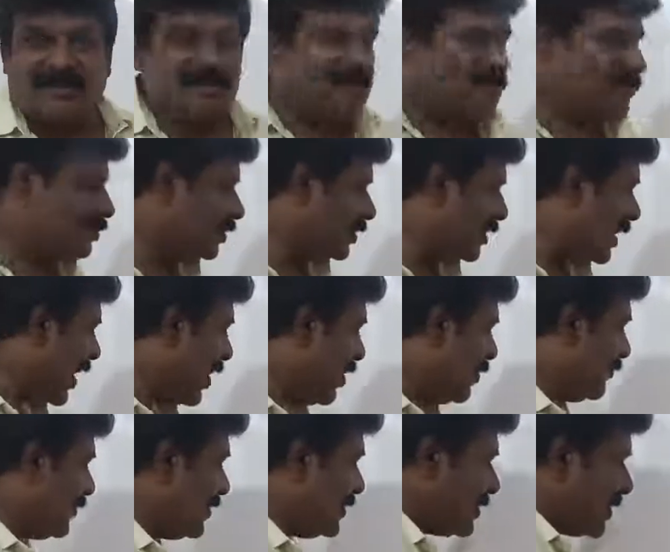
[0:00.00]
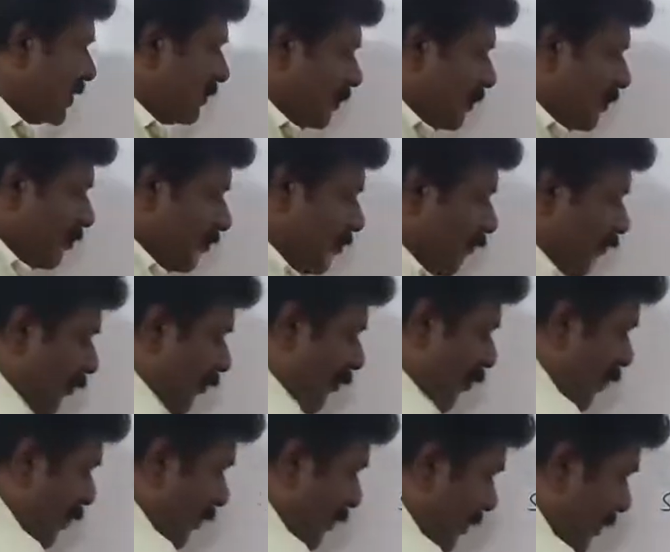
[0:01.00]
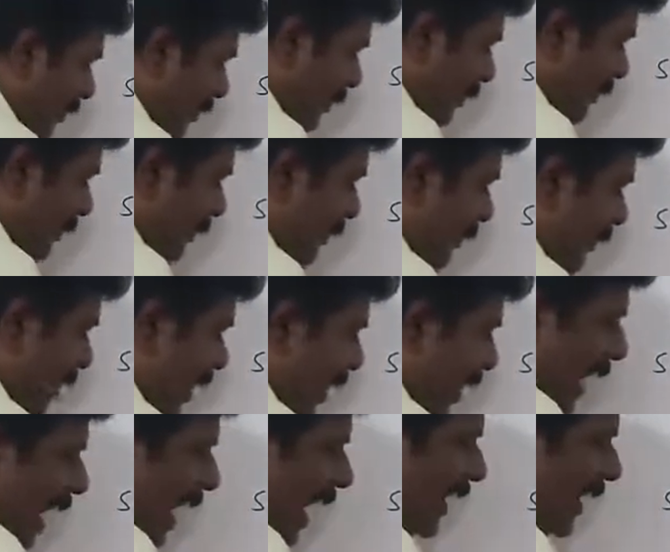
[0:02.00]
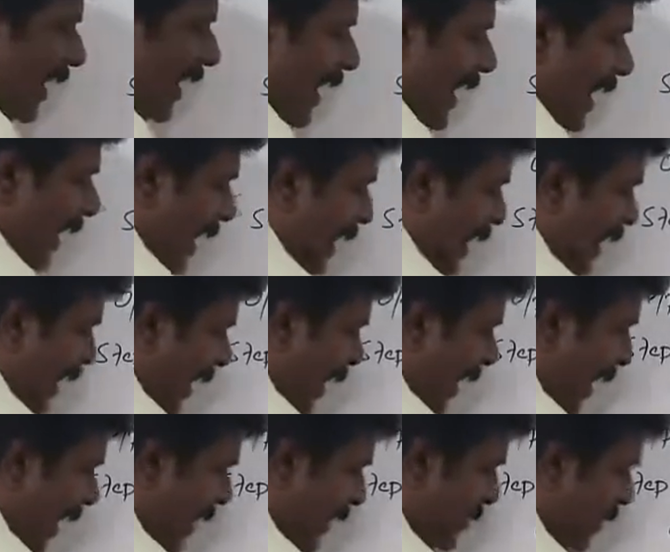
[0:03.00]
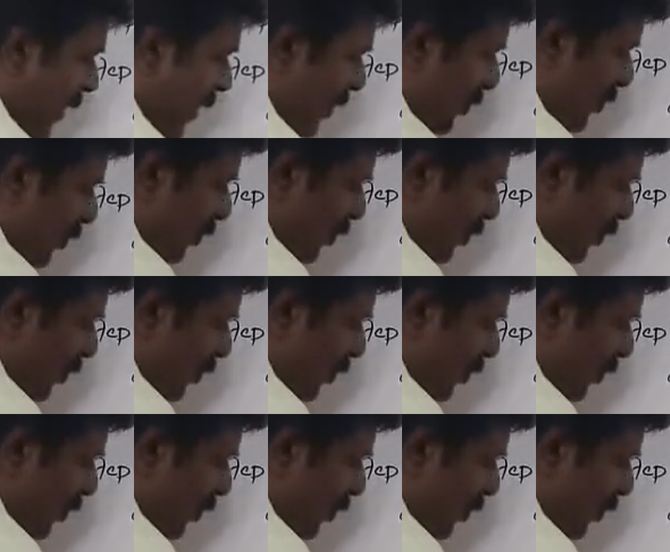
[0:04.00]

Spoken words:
So now in step number 4, I write HH.